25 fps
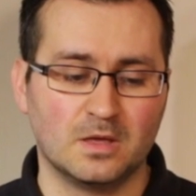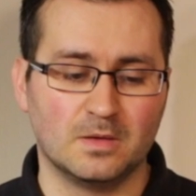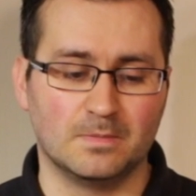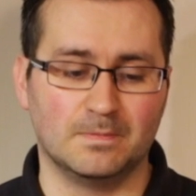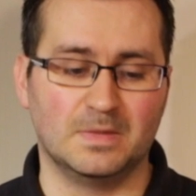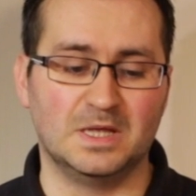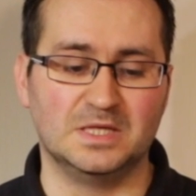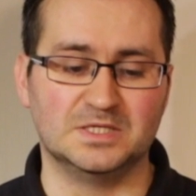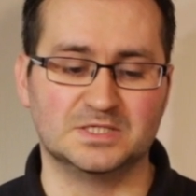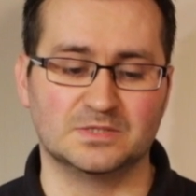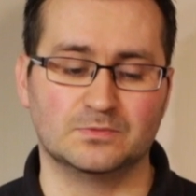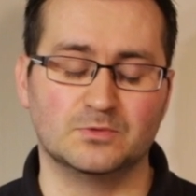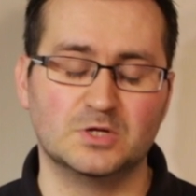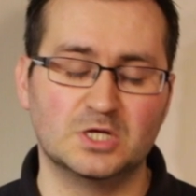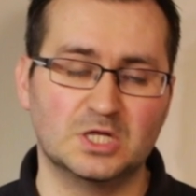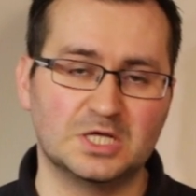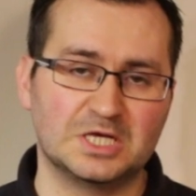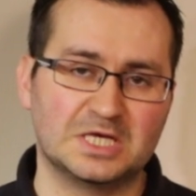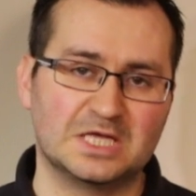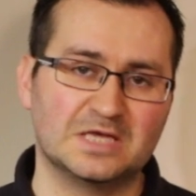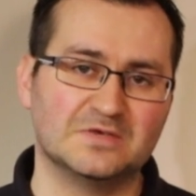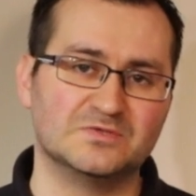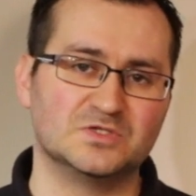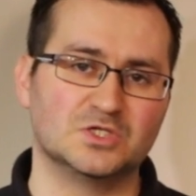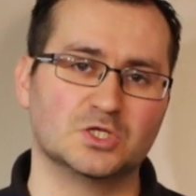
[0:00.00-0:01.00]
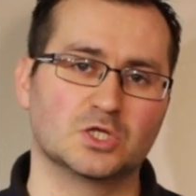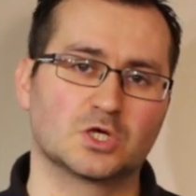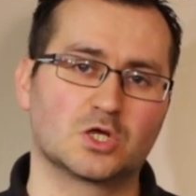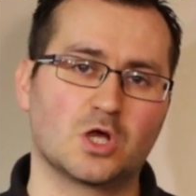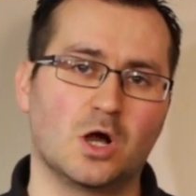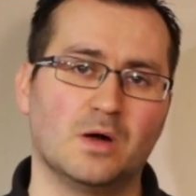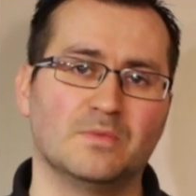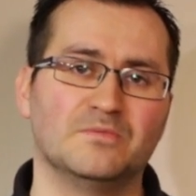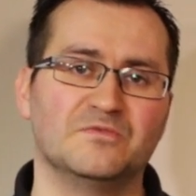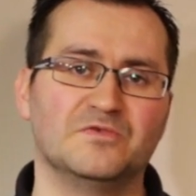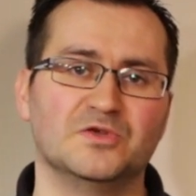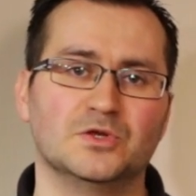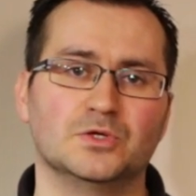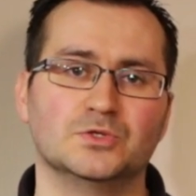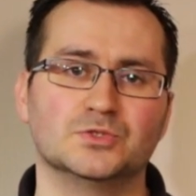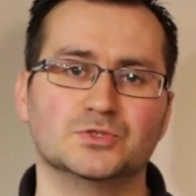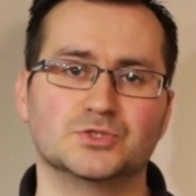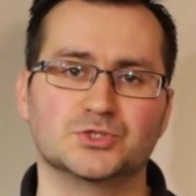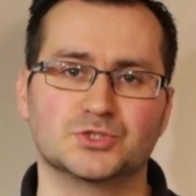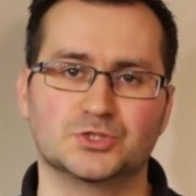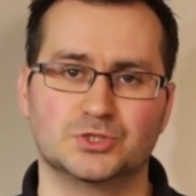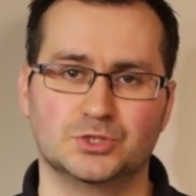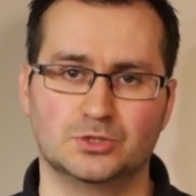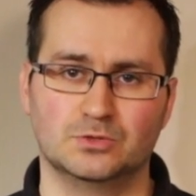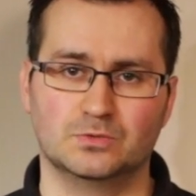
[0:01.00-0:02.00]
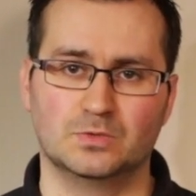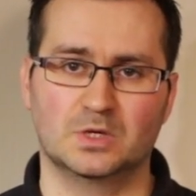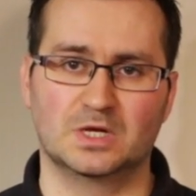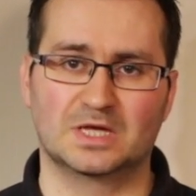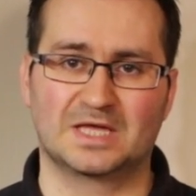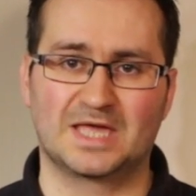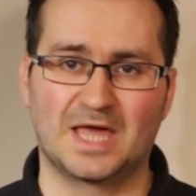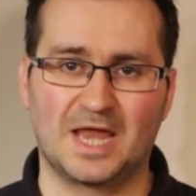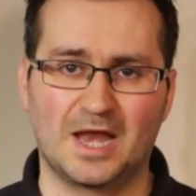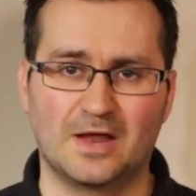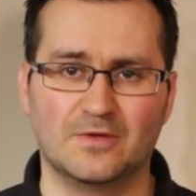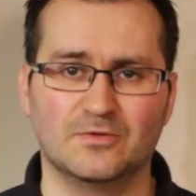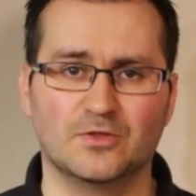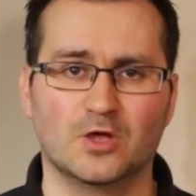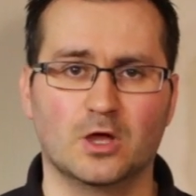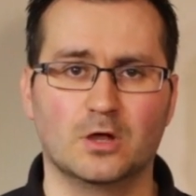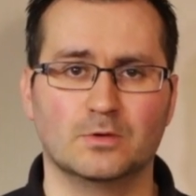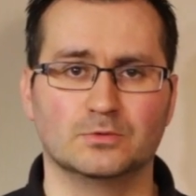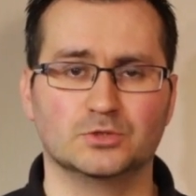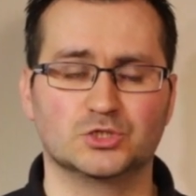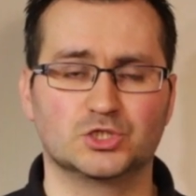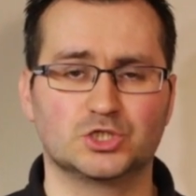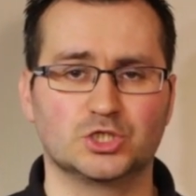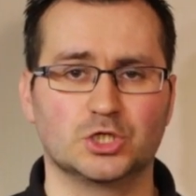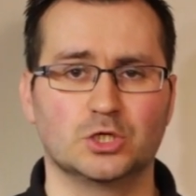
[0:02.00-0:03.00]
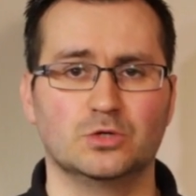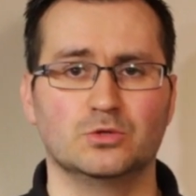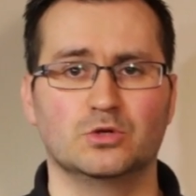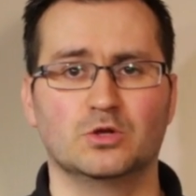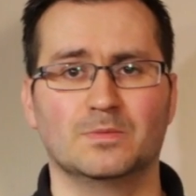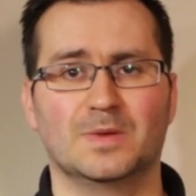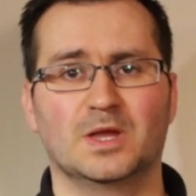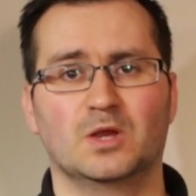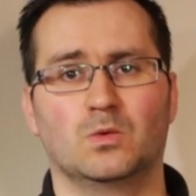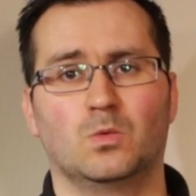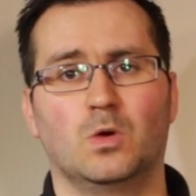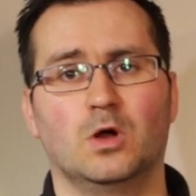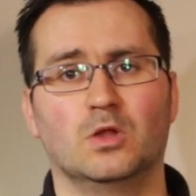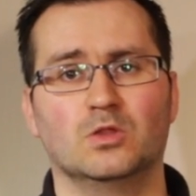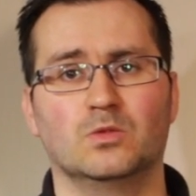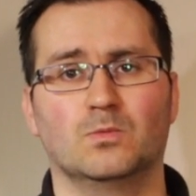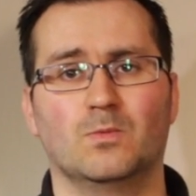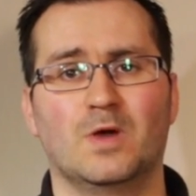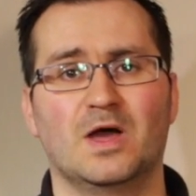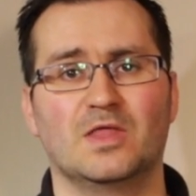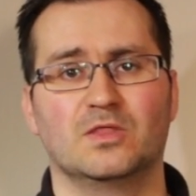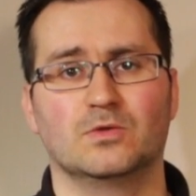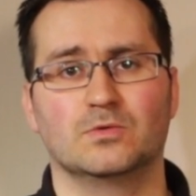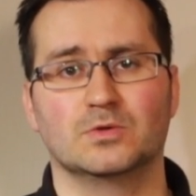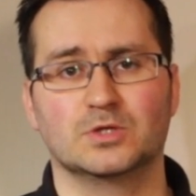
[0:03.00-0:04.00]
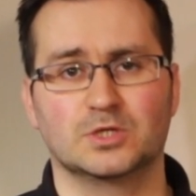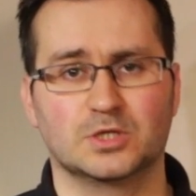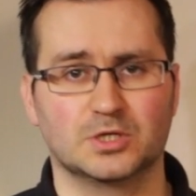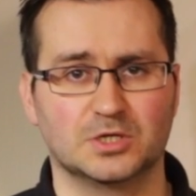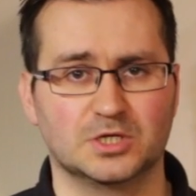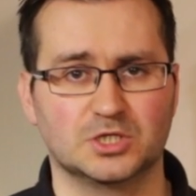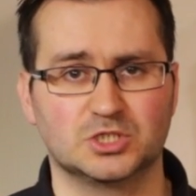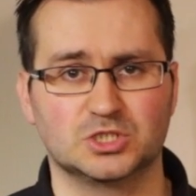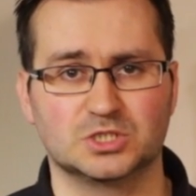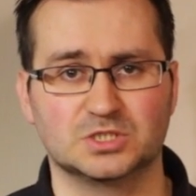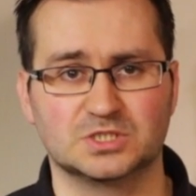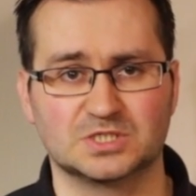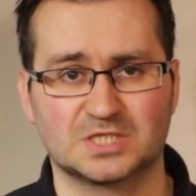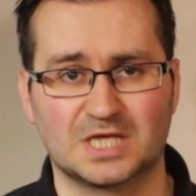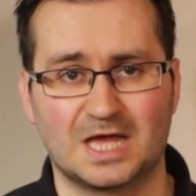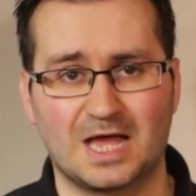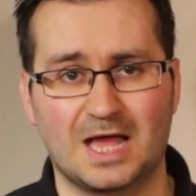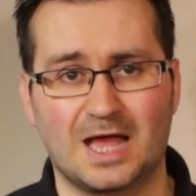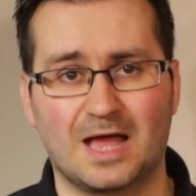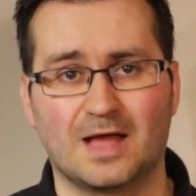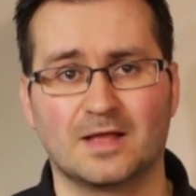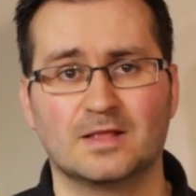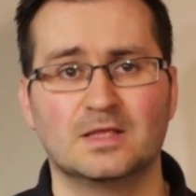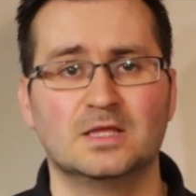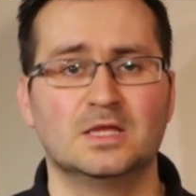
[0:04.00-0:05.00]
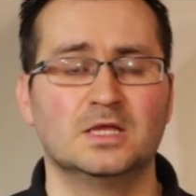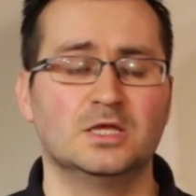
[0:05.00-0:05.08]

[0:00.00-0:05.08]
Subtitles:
means it really gives you the confidence to get out there and shoot no matter what the weather and conditions are.